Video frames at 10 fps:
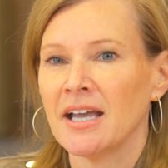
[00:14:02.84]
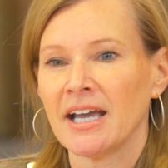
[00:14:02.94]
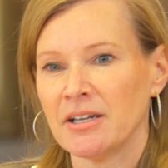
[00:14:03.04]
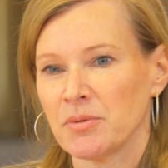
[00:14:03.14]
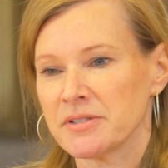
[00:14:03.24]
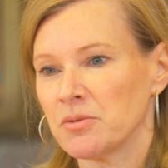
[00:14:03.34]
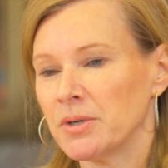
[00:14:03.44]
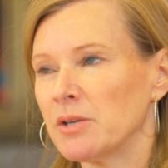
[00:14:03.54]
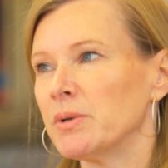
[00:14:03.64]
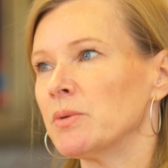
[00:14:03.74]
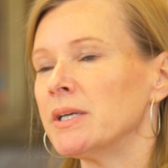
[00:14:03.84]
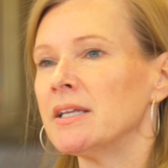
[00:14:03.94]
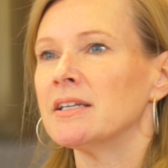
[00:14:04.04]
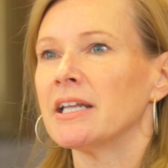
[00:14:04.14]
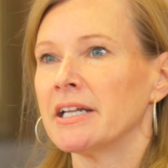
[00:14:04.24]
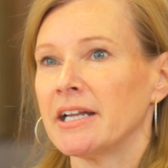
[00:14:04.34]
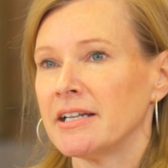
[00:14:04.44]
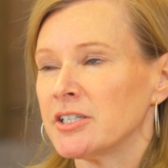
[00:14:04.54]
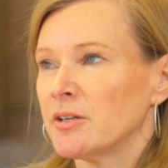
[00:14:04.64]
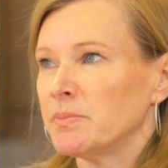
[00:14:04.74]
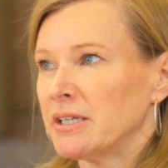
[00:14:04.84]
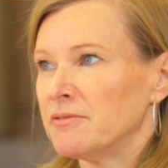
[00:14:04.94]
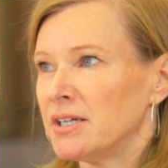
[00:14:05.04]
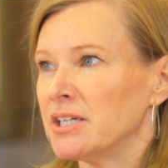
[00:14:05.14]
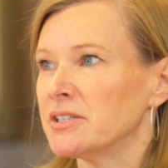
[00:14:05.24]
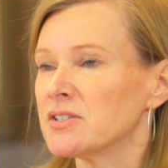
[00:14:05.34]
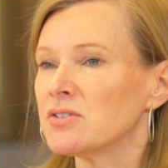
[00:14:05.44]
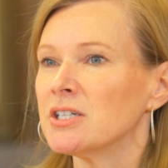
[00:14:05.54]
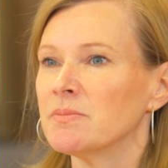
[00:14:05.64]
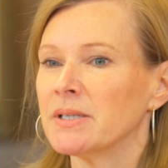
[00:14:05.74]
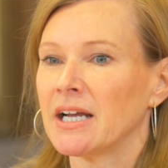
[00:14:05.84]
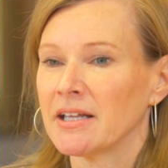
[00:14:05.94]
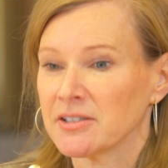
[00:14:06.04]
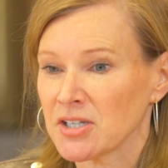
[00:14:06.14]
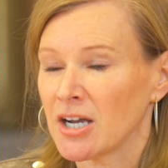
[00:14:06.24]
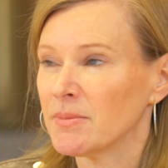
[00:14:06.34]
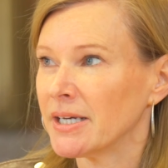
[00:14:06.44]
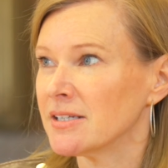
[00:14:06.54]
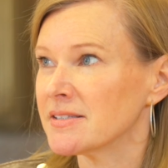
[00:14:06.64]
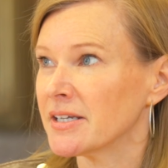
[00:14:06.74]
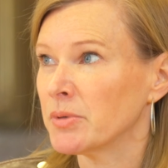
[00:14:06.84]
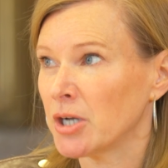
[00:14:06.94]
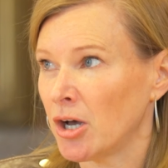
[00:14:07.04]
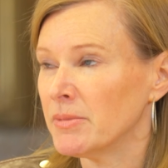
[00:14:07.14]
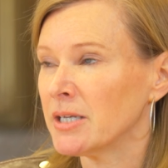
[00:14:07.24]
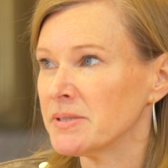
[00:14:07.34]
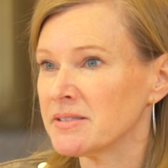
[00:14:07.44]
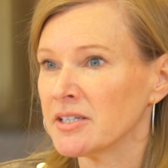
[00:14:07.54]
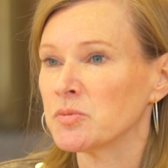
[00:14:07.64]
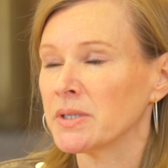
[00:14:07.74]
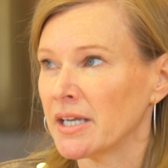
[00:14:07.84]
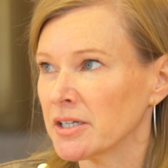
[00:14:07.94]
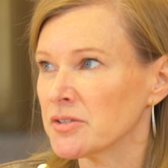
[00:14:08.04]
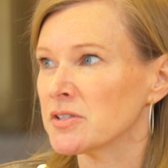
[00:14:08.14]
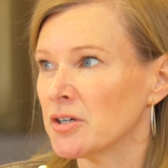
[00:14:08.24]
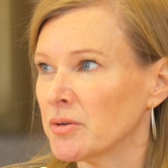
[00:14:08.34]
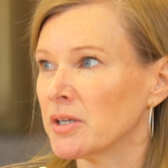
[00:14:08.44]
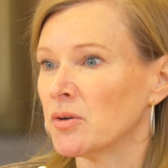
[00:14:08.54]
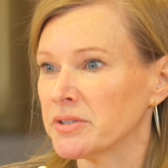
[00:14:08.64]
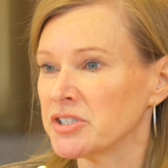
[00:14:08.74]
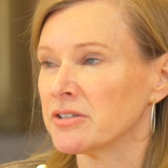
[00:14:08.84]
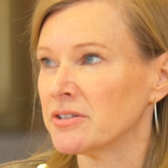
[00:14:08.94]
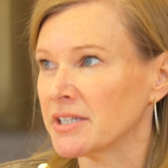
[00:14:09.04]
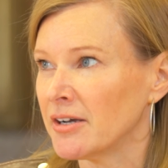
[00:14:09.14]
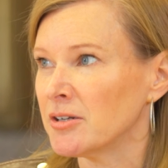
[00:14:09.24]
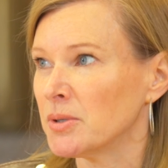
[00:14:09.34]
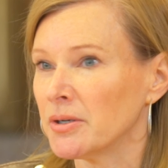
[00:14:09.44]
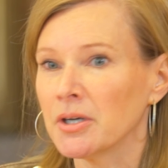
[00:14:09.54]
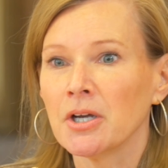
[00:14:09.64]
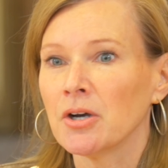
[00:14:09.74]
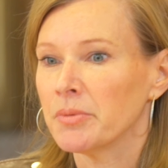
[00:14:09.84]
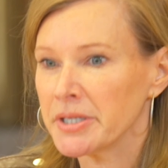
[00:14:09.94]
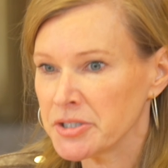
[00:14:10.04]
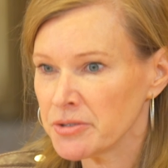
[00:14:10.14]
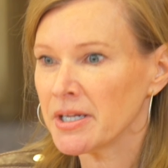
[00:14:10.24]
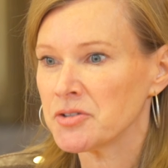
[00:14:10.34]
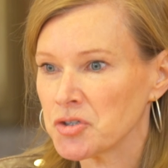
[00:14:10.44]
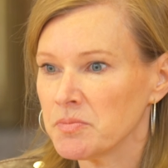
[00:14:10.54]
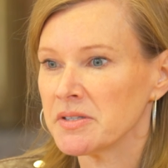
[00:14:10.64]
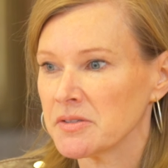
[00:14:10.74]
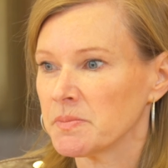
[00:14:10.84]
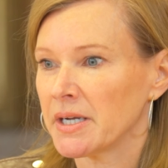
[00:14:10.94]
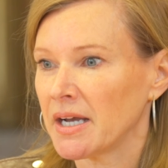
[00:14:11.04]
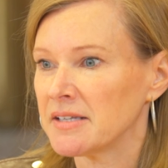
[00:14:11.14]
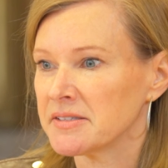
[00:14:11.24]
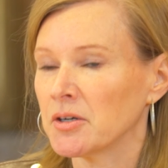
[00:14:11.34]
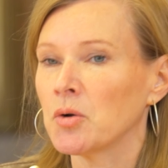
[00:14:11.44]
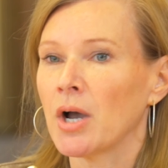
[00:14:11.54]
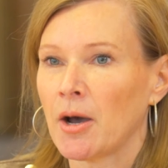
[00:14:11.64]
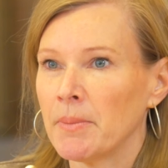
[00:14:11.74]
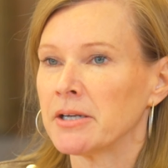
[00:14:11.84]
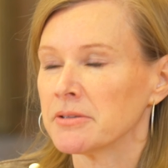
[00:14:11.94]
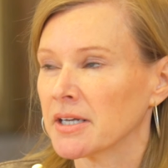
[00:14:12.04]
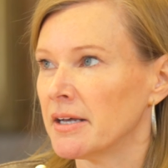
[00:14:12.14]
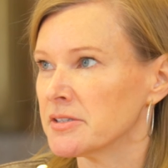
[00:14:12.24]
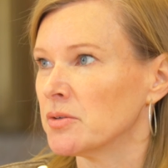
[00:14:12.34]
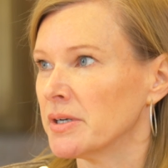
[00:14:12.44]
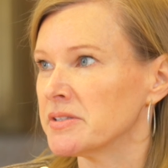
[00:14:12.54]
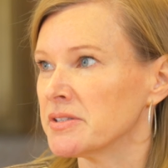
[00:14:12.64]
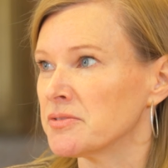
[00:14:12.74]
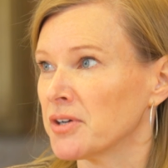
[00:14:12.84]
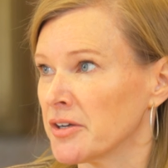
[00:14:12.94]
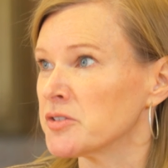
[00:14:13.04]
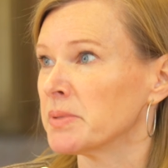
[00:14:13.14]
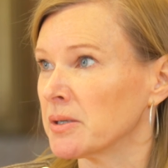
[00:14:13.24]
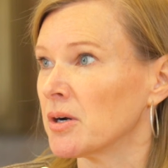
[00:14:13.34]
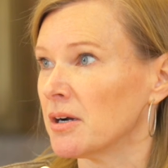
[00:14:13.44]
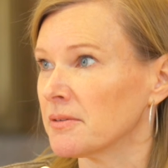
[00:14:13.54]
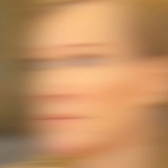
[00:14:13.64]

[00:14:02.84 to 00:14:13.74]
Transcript: and it was a win-win-win, and it ended up being a very good story. But I like talk about it as like, we all make mistakes, we gotta go slow and hold each other accountable. We do not do business by asking how bad are the consequences for us being wrong.